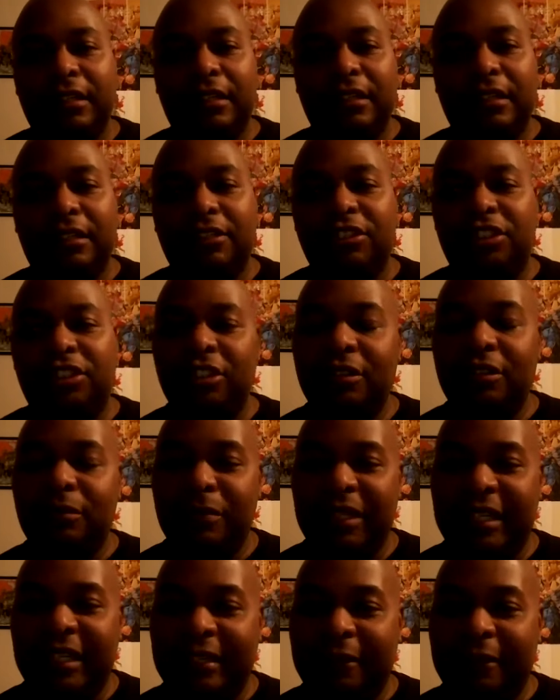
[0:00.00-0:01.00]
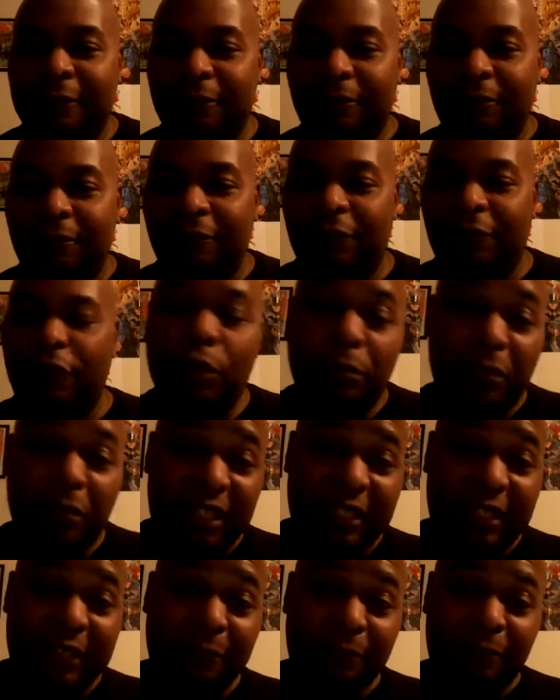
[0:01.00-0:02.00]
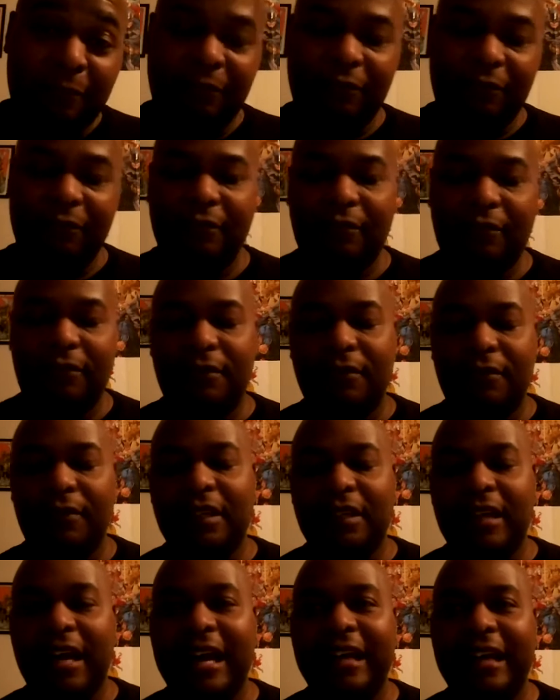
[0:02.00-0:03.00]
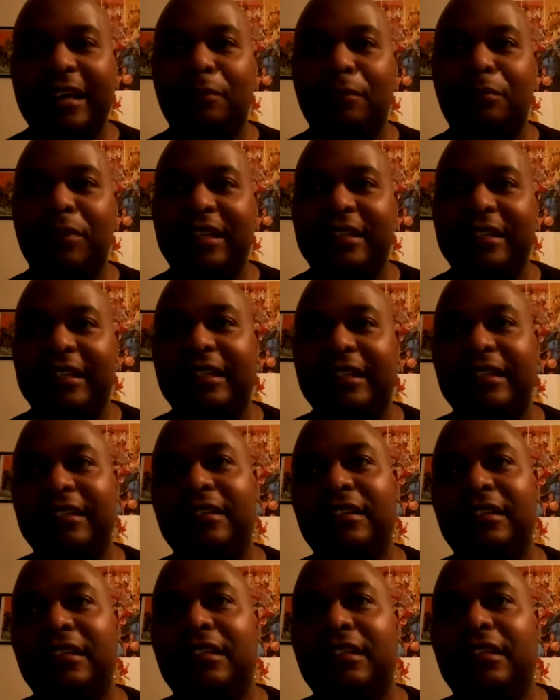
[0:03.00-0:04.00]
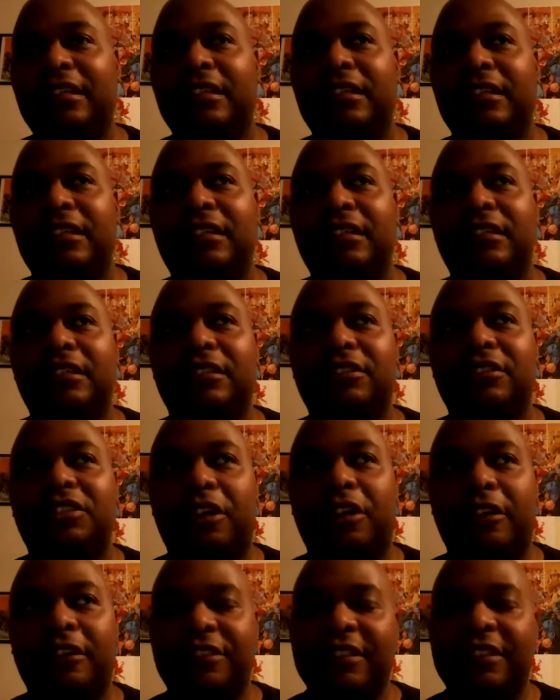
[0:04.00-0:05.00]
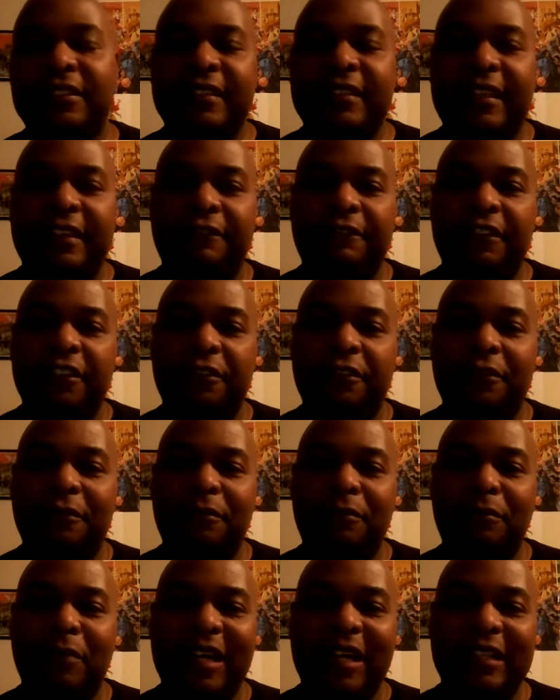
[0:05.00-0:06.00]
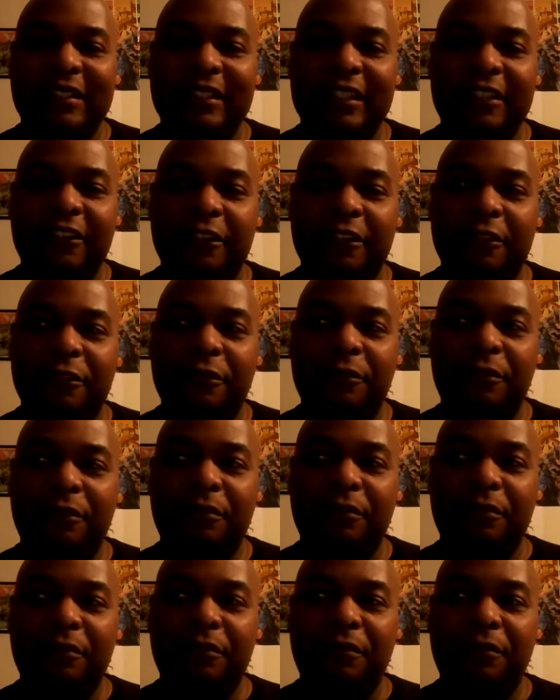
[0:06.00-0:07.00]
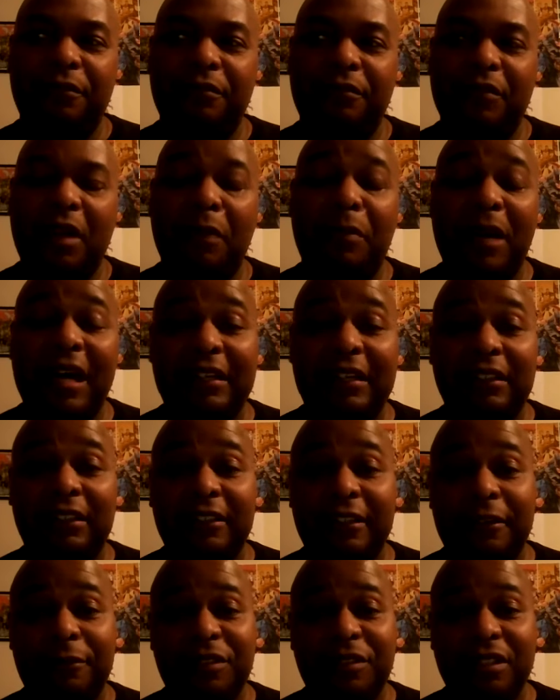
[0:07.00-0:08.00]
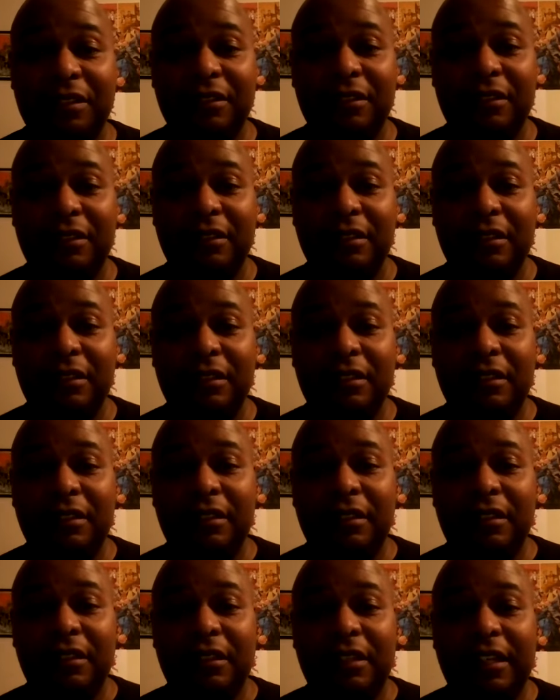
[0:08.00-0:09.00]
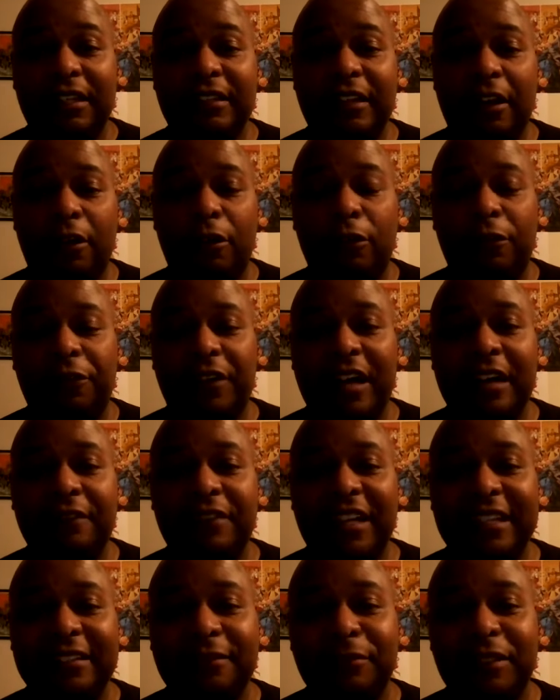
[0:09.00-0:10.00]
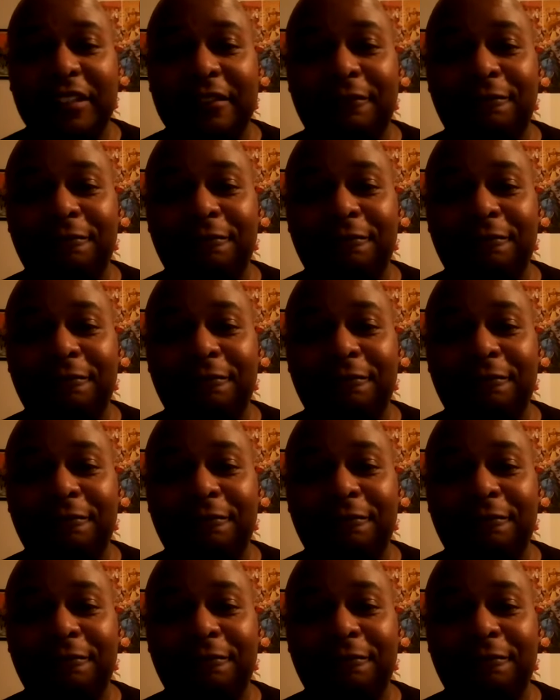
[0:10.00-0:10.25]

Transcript: should be, for me, I am picking Charles Xavier, Magneto, Apocalypse, and the '05 X-Men.